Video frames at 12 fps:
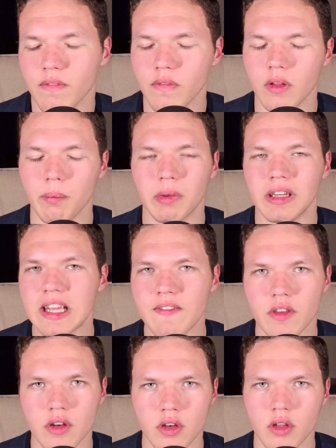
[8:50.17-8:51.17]
believe
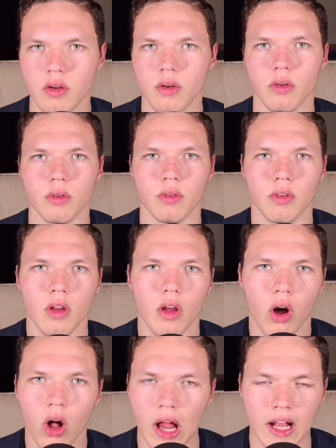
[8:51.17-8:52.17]
the news,
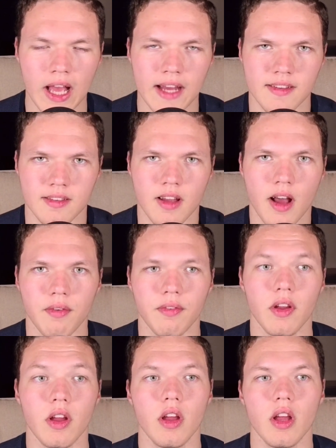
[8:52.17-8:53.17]
all that kind of stuff,
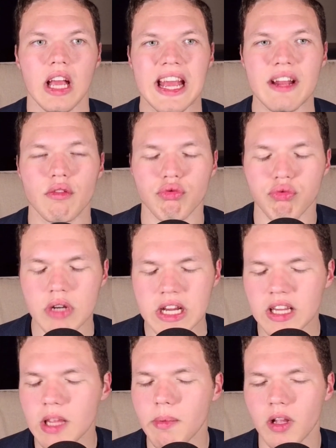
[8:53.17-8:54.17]
it
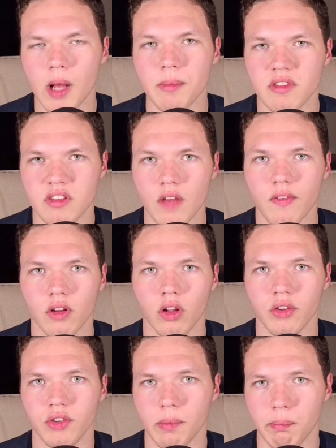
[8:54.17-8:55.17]
really becomes
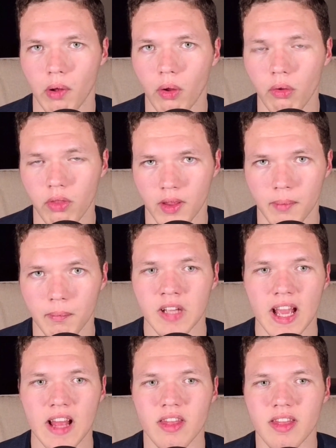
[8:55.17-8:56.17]
difficult to poll them.
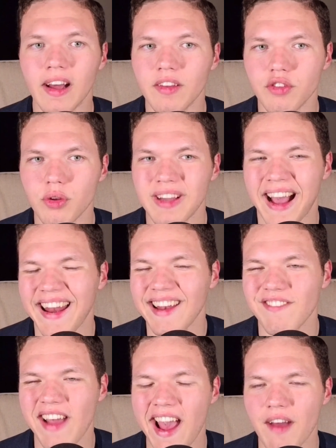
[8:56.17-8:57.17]
And thus you kind
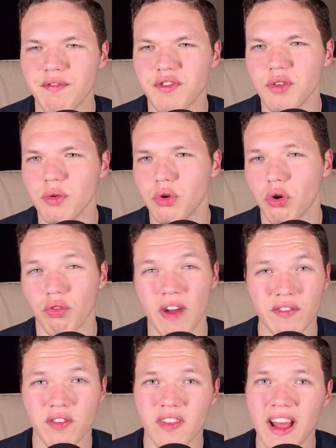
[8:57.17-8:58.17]
of have to
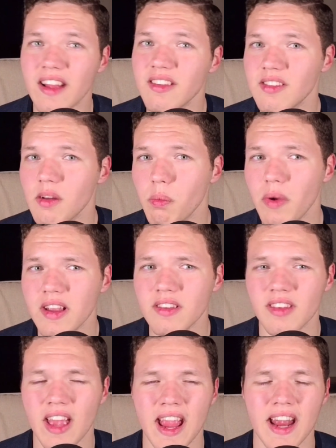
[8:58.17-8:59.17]
correct for that in some
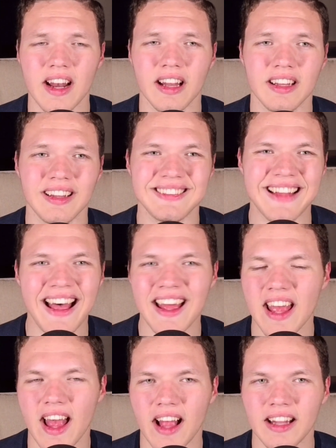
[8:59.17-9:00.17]
ways. And
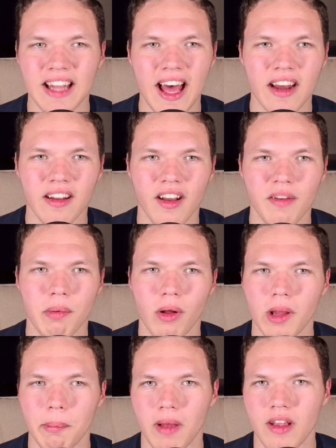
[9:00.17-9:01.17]
not a lot of
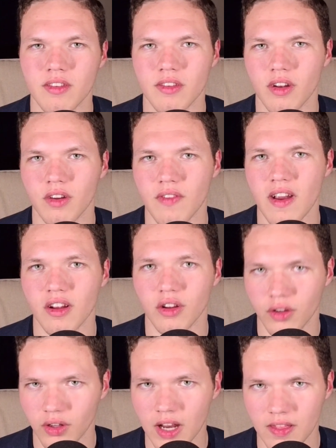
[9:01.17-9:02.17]
polling places are very
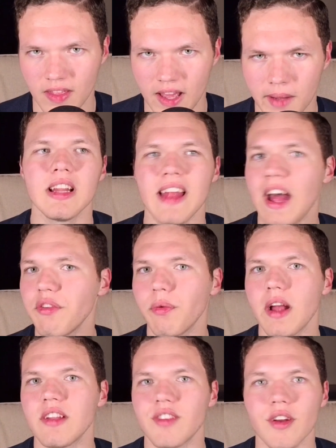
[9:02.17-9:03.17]
good at that. That's
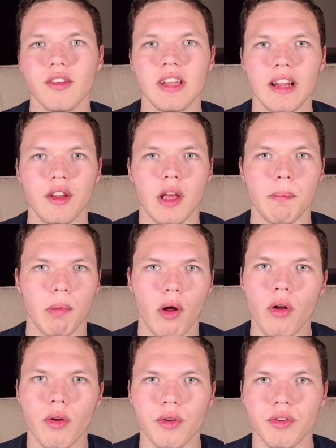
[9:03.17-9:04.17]
why generally I look at
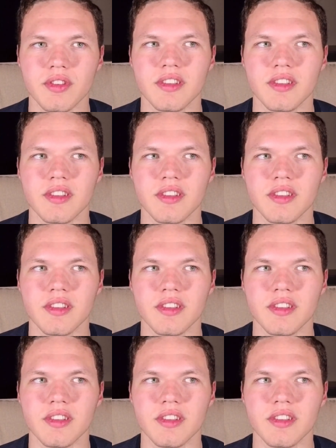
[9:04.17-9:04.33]
polls and